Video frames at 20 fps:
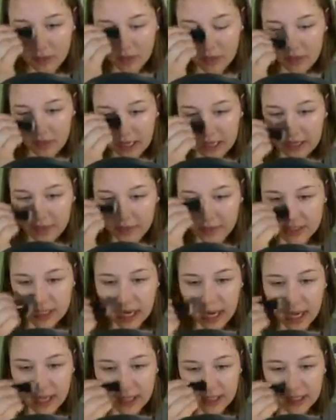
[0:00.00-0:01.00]
that I use to
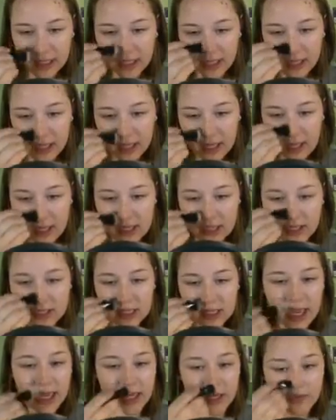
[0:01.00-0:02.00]
highlight
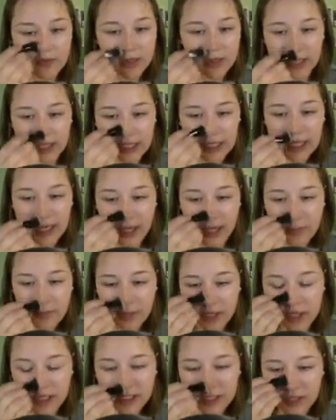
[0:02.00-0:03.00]
to kind of clean it up
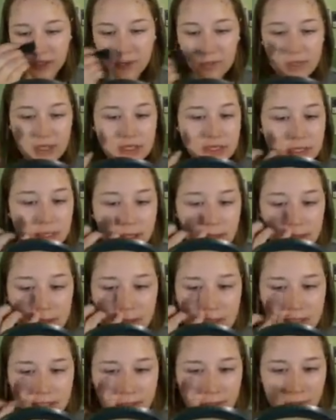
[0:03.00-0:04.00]
because it always
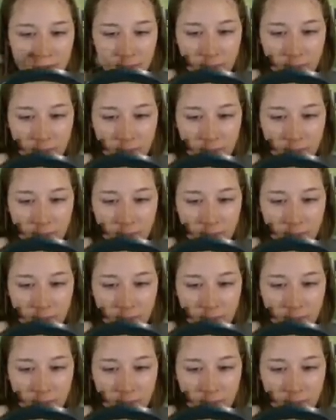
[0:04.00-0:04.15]
looks